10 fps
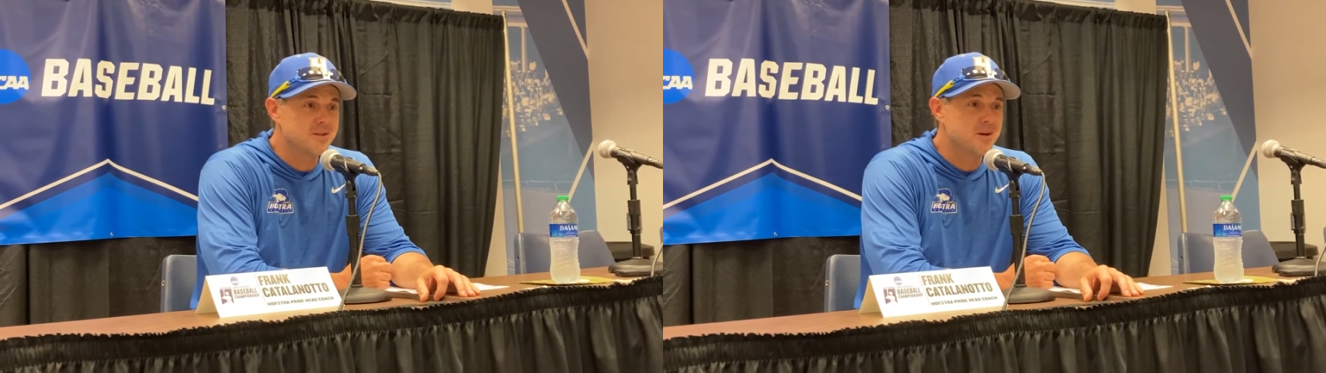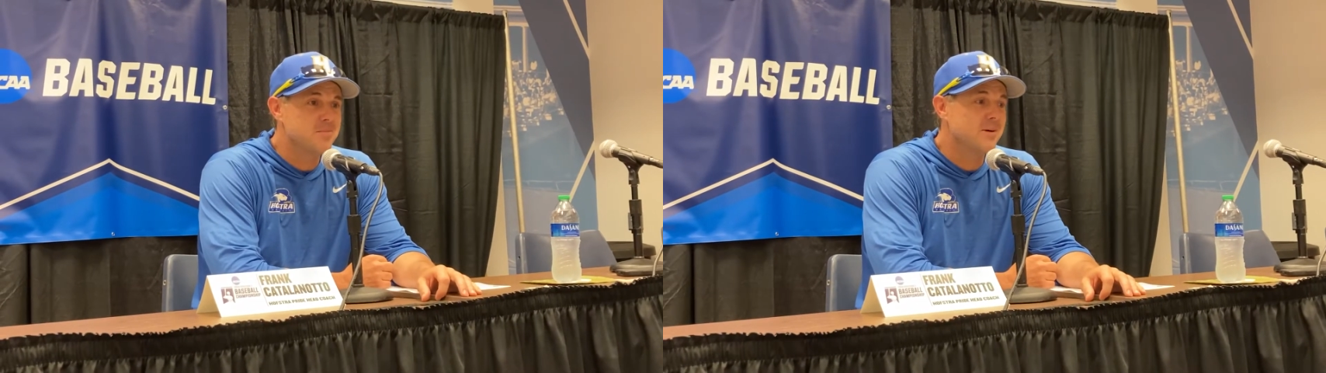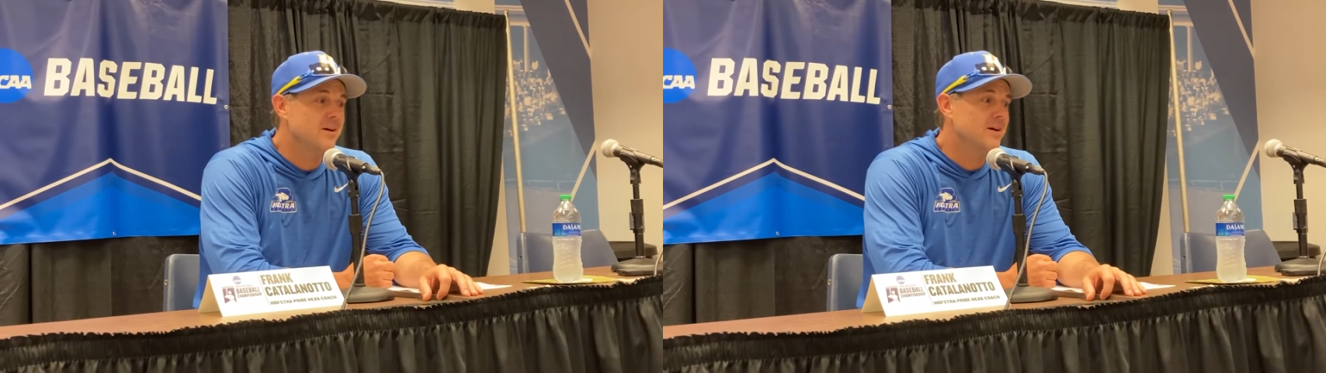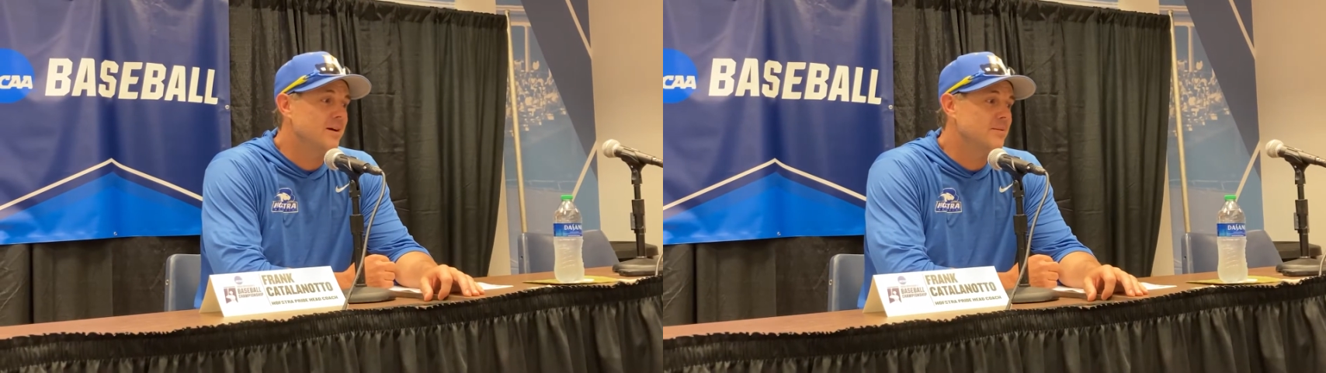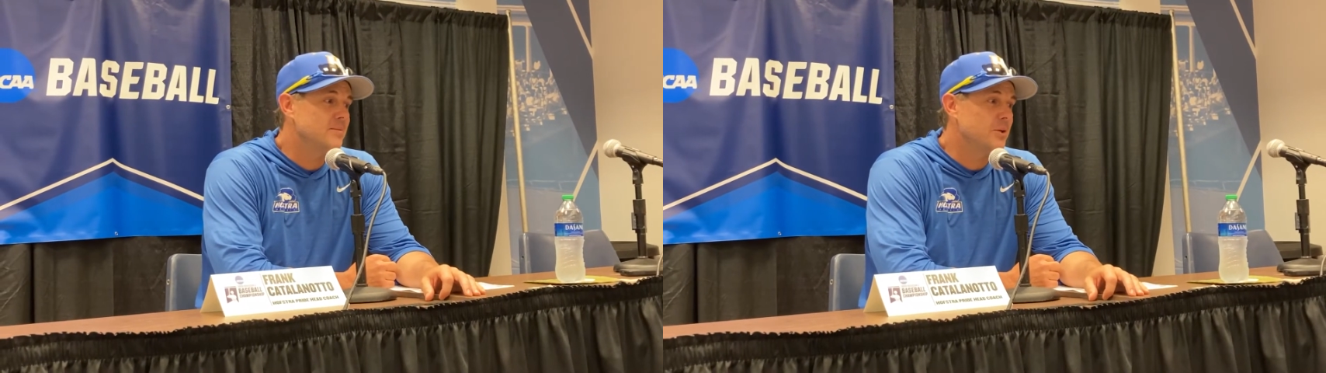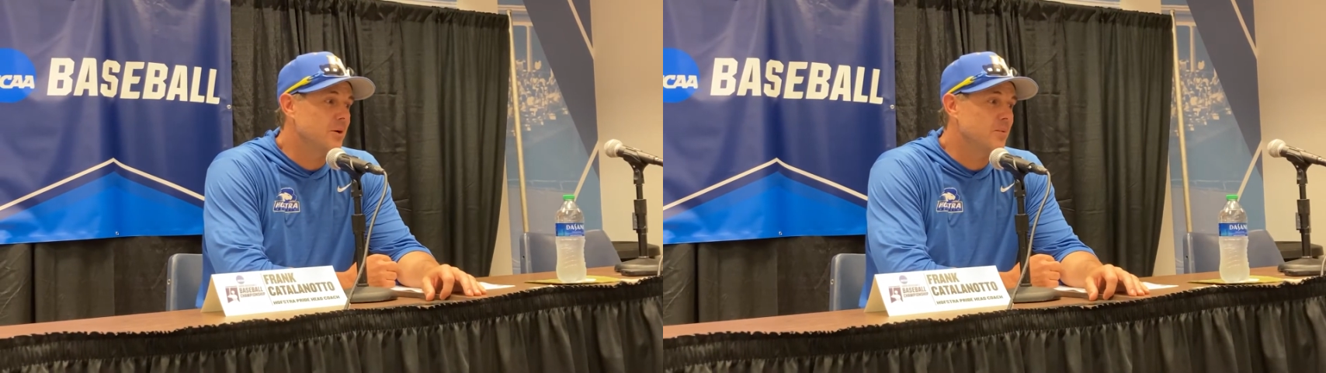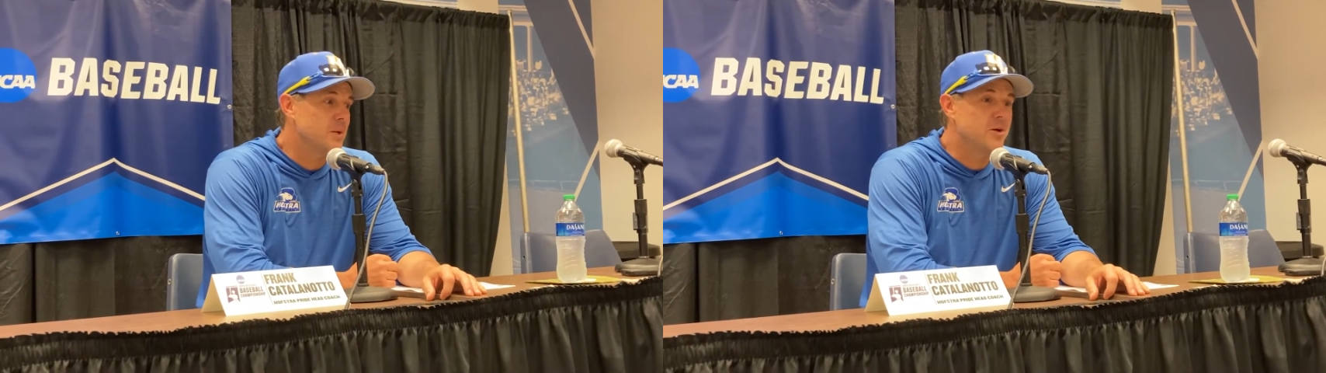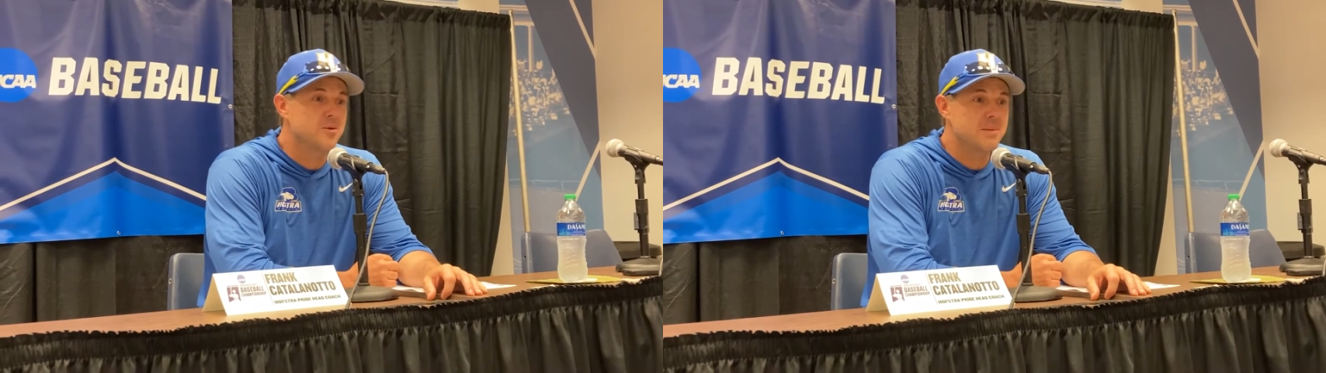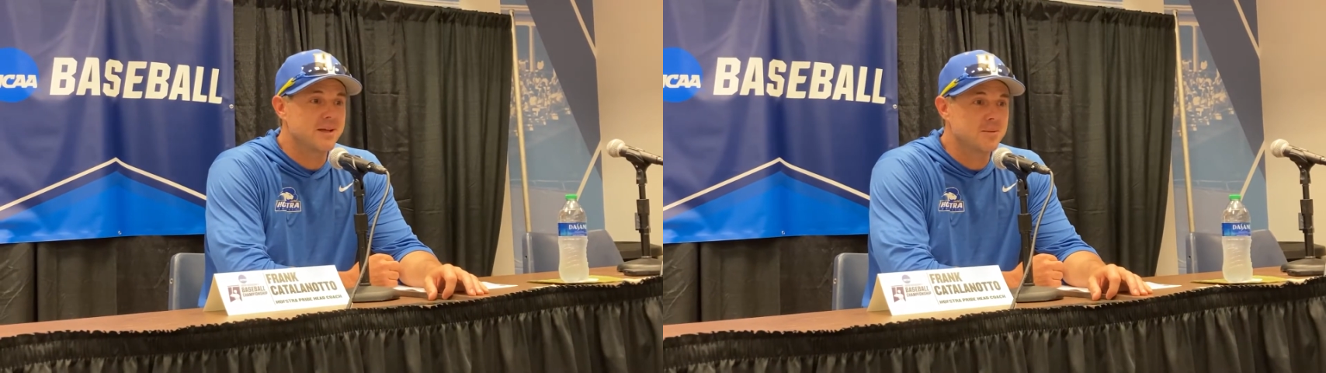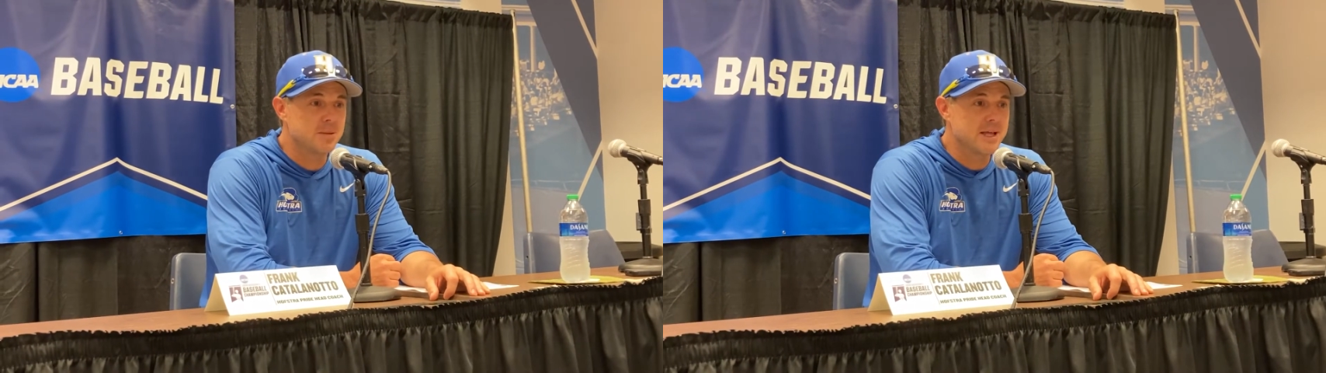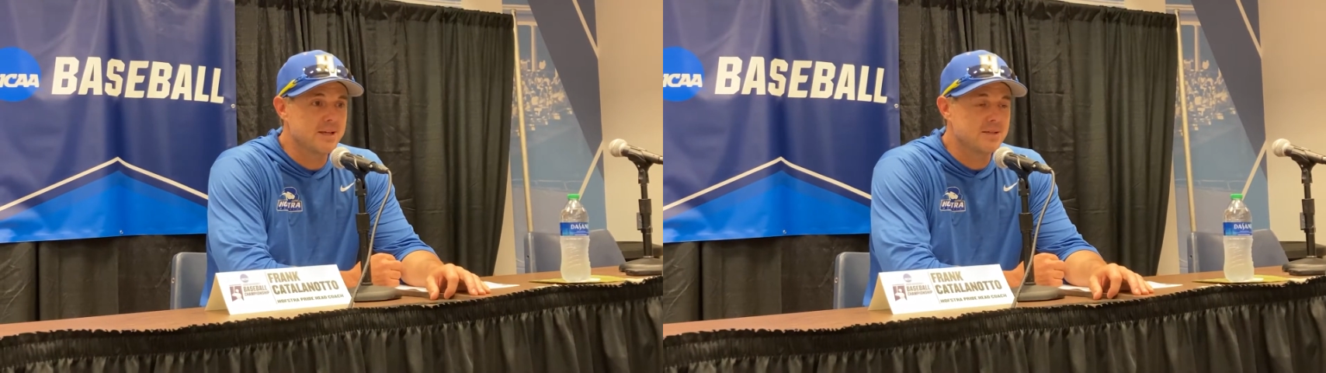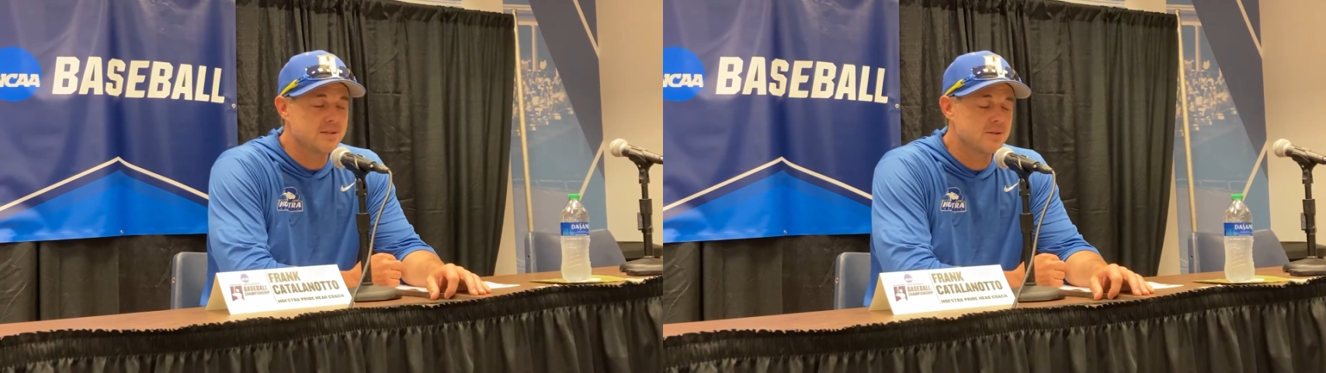up, you know, we couldn't make the plays.